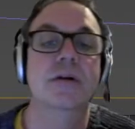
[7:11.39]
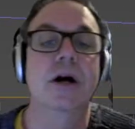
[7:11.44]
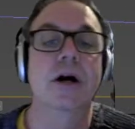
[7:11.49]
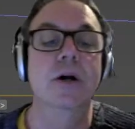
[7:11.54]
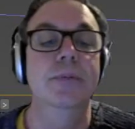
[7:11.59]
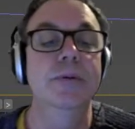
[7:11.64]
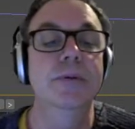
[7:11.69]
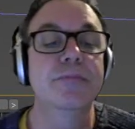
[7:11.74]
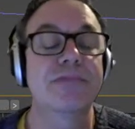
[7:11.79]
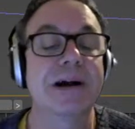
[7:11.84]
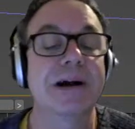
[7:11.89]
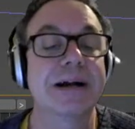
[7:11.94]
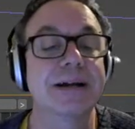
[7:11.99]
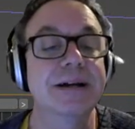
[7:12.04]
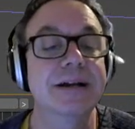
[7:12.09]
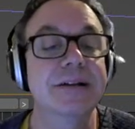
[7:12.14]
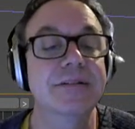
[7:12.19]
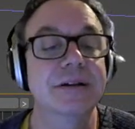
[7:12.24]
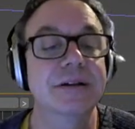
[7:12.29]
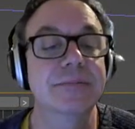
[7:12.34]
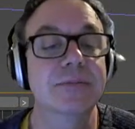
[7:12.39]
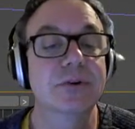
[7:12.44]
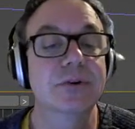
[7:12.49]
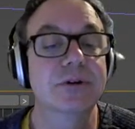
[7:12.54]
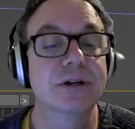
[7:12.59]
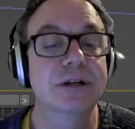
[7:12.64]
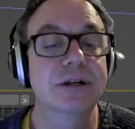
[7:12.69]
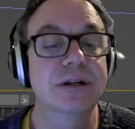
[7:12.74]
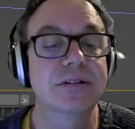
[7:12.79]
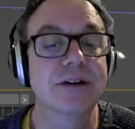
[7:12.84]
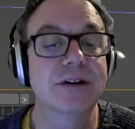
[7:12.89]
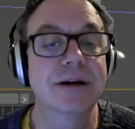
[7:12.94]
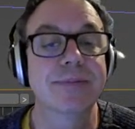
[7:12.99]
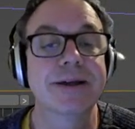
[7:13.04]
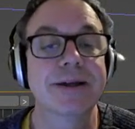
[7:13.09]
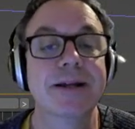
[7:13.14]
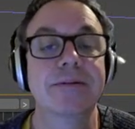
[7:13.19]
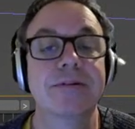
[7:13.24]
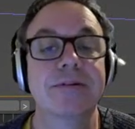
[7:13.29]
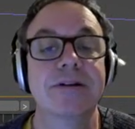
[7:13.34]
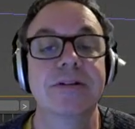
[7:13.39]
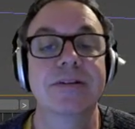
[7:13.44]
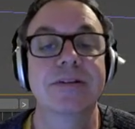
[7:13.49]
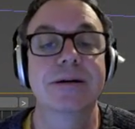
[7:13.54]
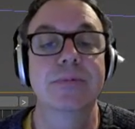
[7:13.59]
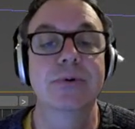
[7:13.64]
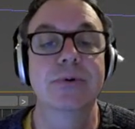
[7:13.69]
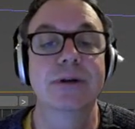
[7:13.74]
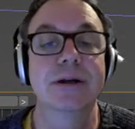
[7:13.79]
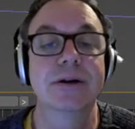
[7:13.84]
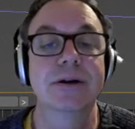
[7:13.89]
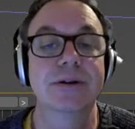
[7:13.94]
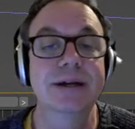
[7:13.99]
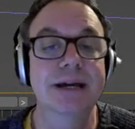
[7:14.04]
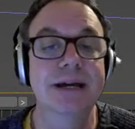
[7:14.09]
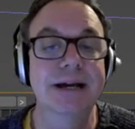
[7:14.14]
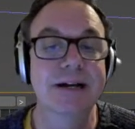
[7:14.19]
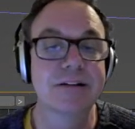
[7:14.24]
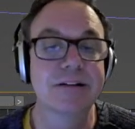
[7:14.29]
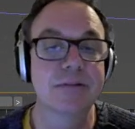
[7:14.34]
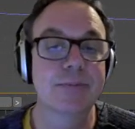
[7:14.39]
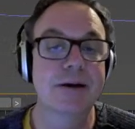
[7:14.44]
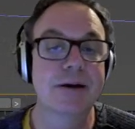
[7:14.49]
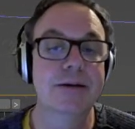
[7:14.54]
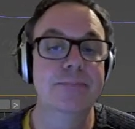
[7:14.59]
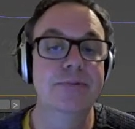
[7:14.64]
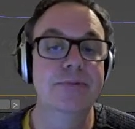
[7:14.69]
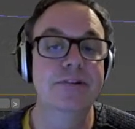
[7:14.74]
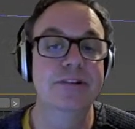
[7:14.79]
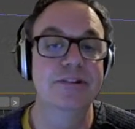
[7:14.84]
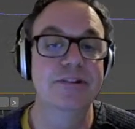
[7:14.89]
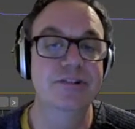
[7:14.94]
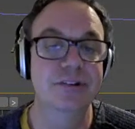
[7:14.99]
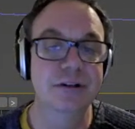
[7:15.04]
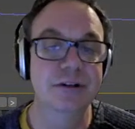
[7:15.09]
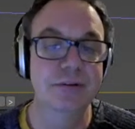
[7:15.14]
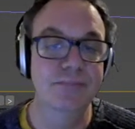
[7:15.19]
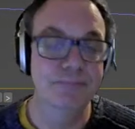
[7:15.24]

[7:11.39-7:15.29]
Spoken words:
open brackets, I'm not going to type that in, I'm going to double click on it, X spline position